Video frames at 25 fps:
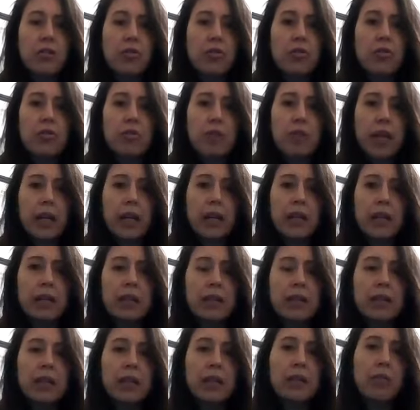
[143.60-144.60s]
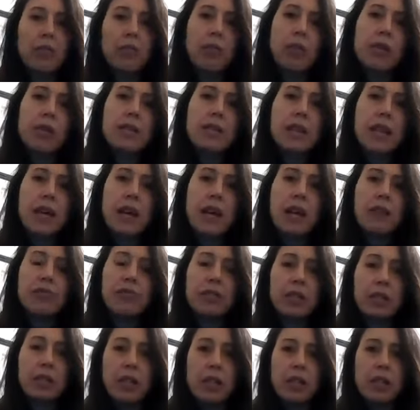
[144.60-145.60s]
to drain it, and what is
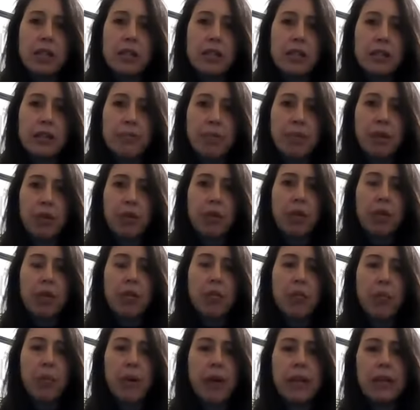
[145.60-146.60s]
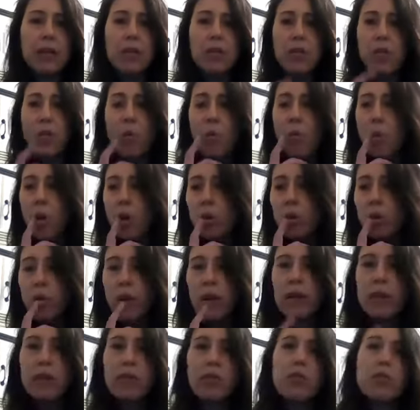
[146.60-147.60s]
left is the milk, right? So what do
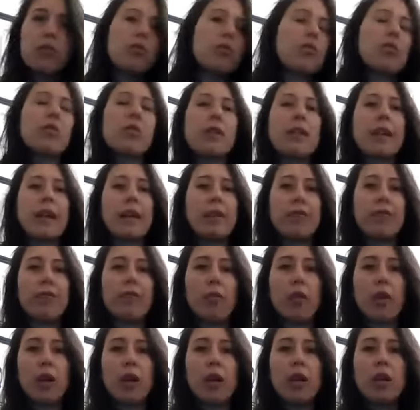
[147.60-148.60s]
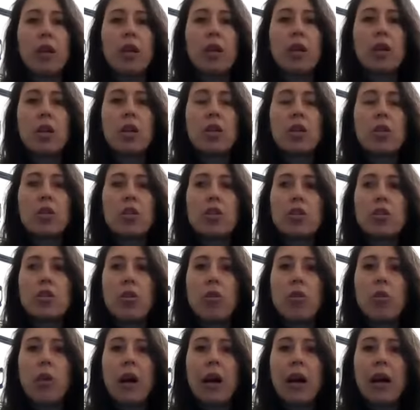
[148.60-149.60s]
I use that for?
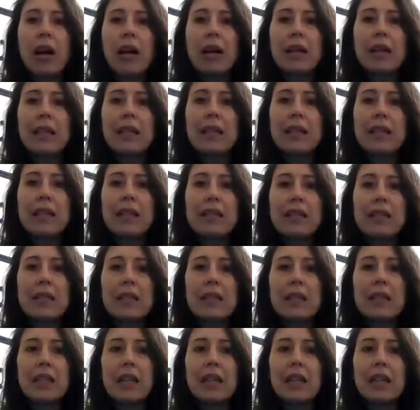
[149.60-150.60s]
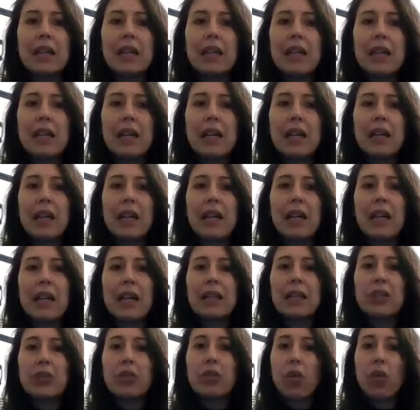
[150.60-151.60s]
So I
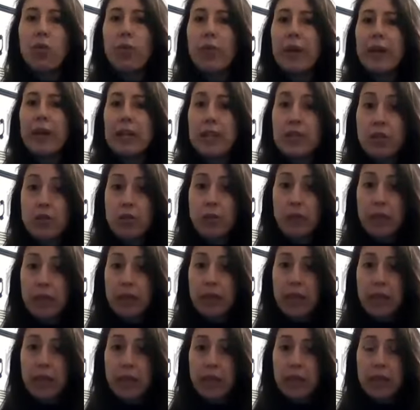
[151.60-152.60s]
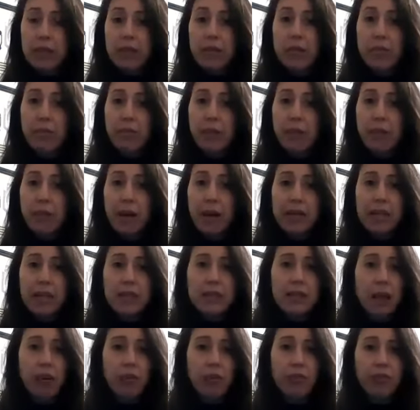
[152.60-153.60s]
don't really drink it by
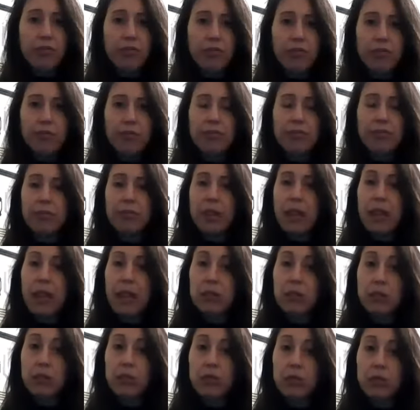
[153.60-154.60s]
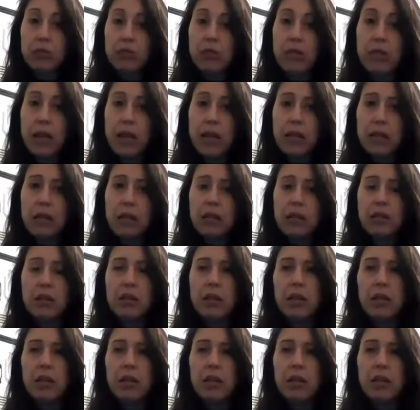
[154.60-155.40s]
itself. I don't do that.